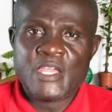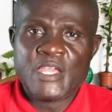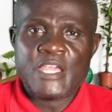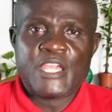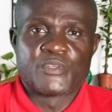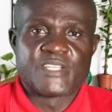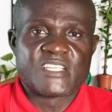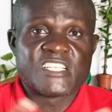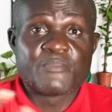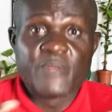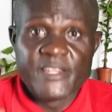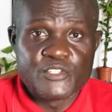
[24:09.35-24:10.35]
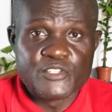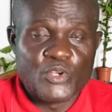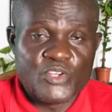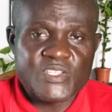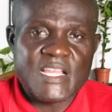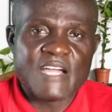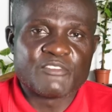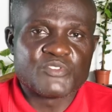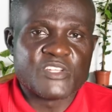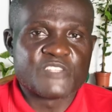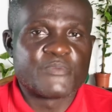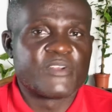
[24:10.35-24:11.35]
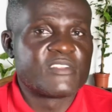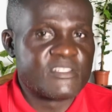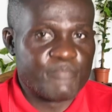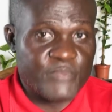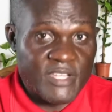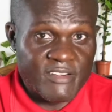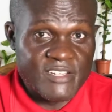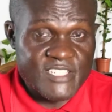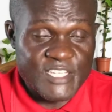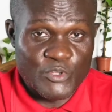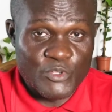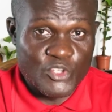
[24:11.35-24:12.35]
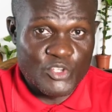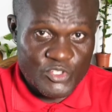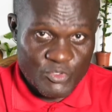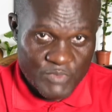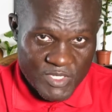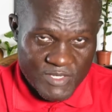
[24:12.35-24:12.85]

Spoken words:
He was explaining to us how transparent he was going to be.